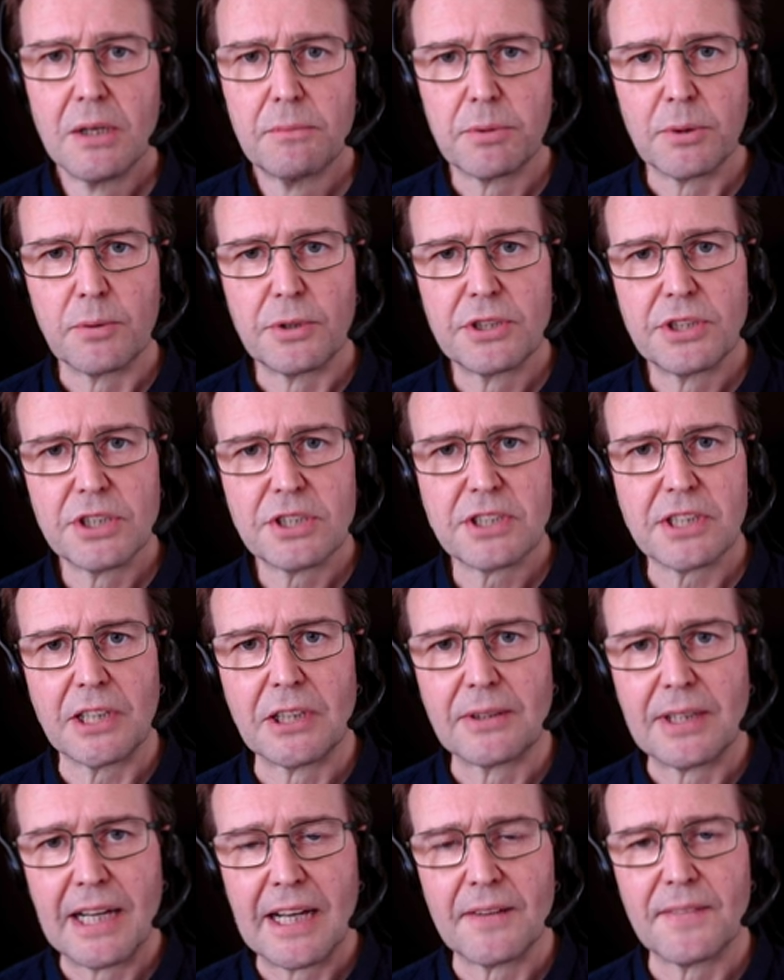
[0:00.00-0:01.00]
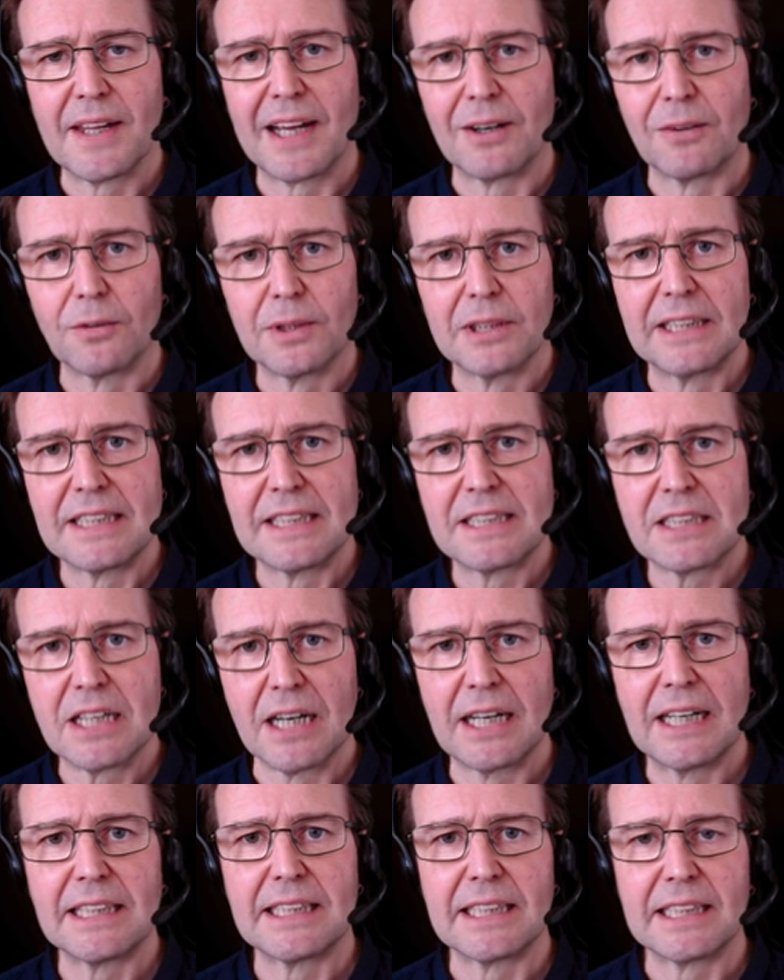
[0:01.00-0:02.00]
but we just don't have that really
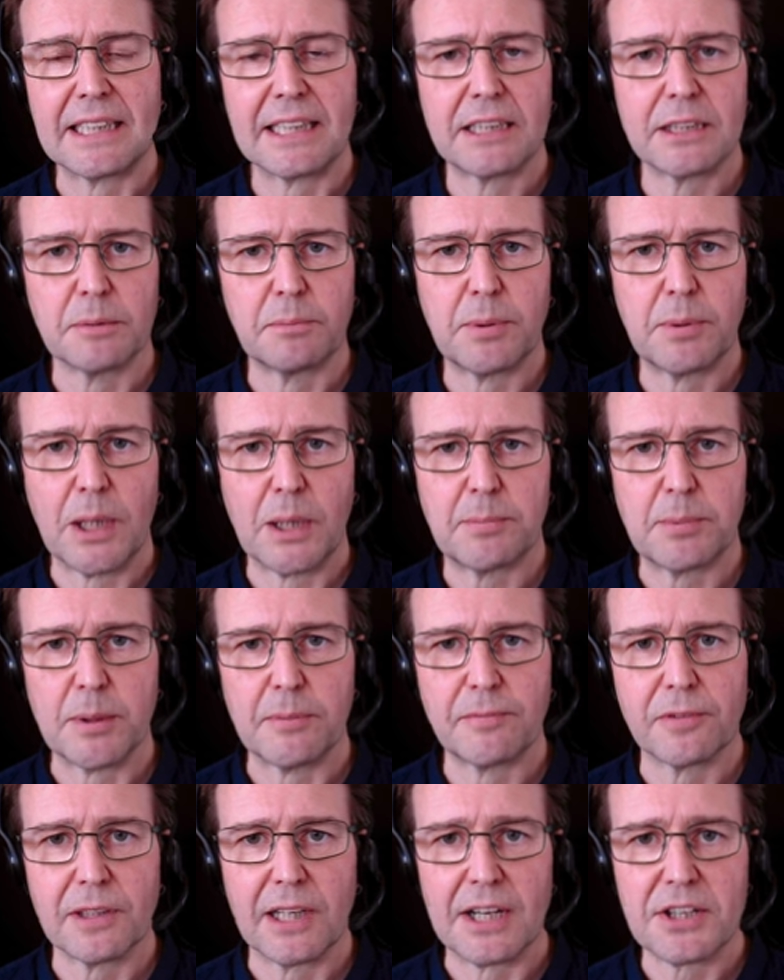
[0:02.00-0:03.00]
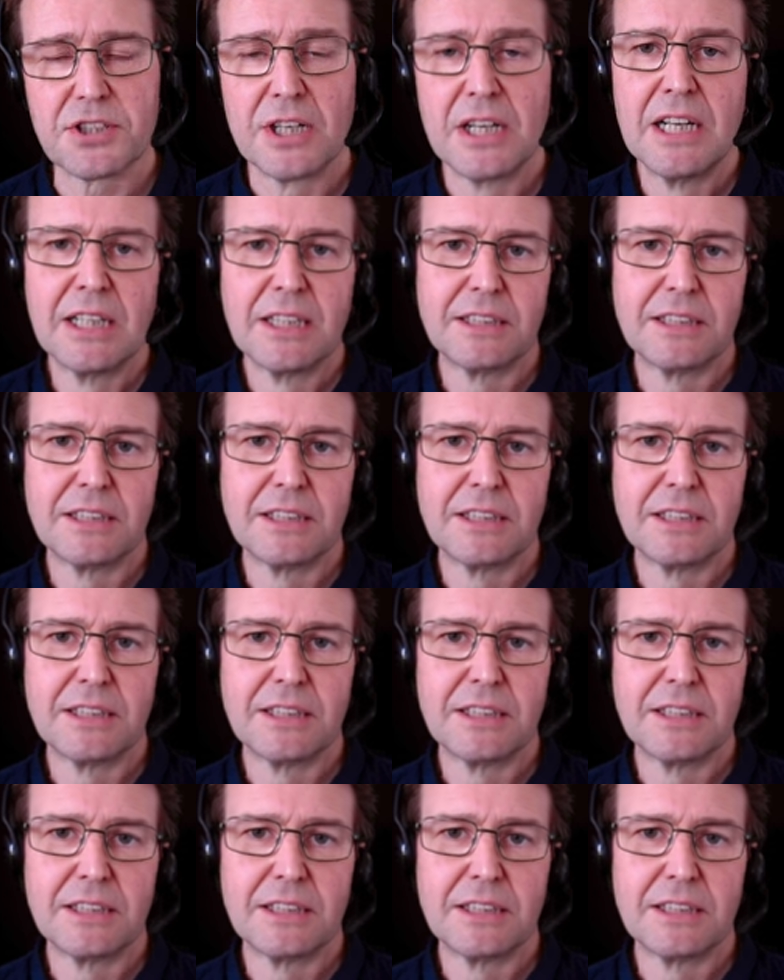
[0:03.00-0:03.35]
tiny little pop-up flash